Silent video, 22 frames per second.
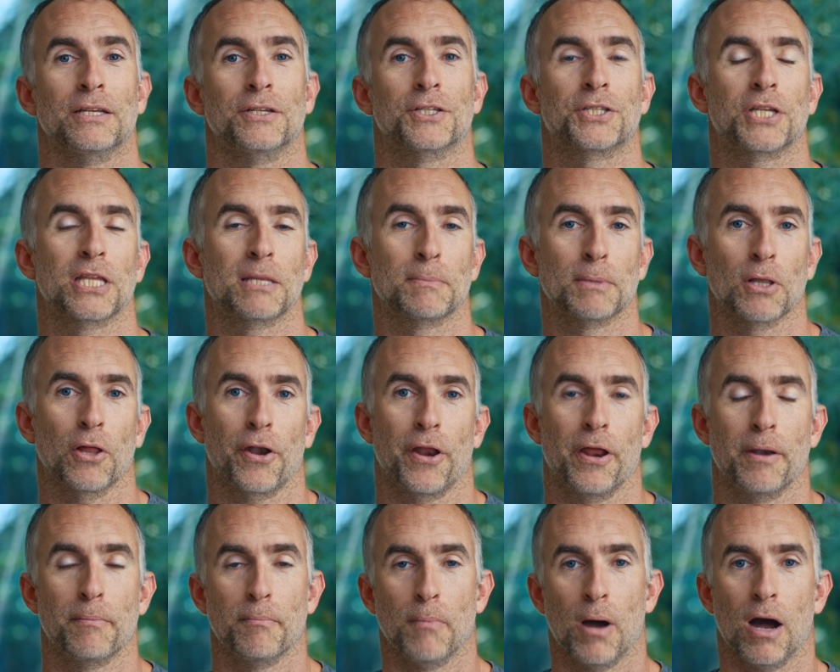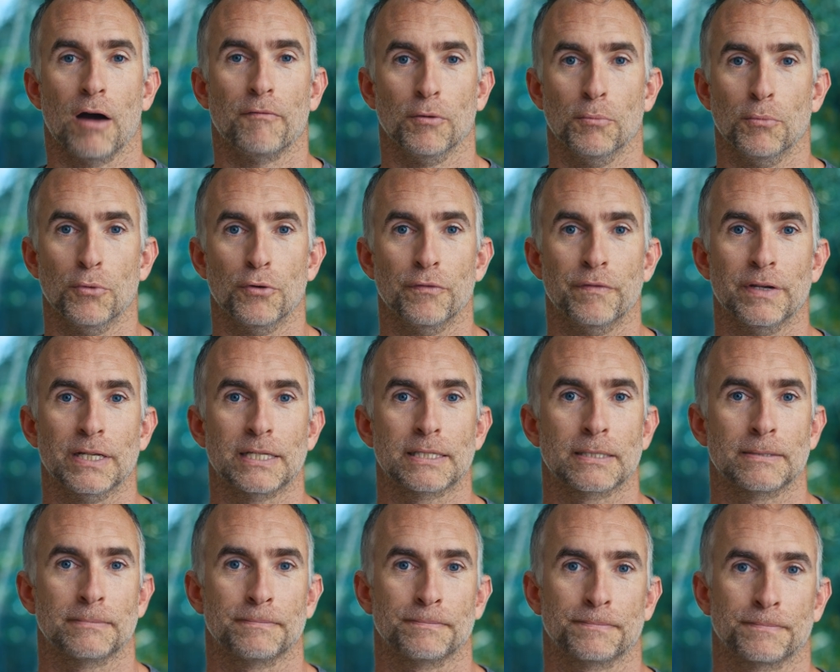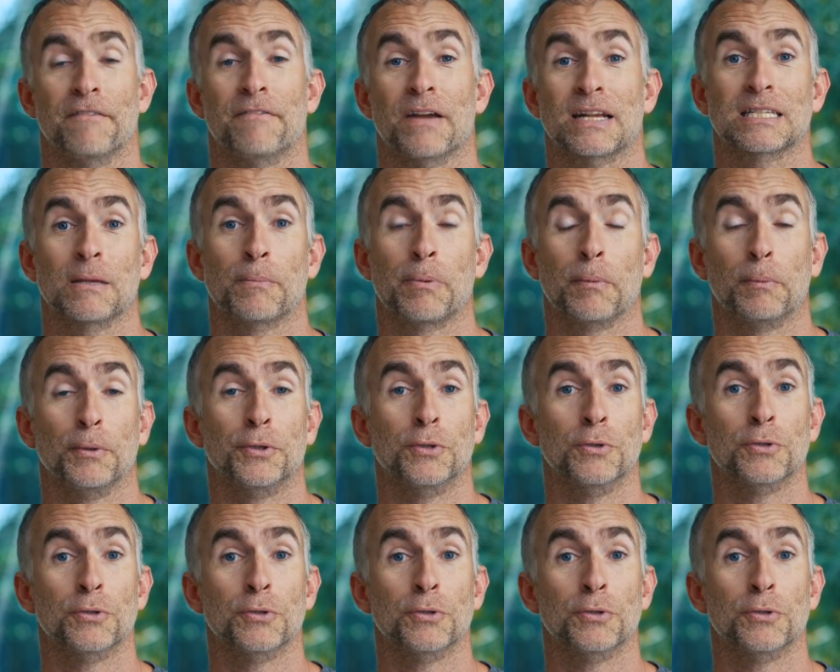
You see them a lot on Marvel movies. In fact, some people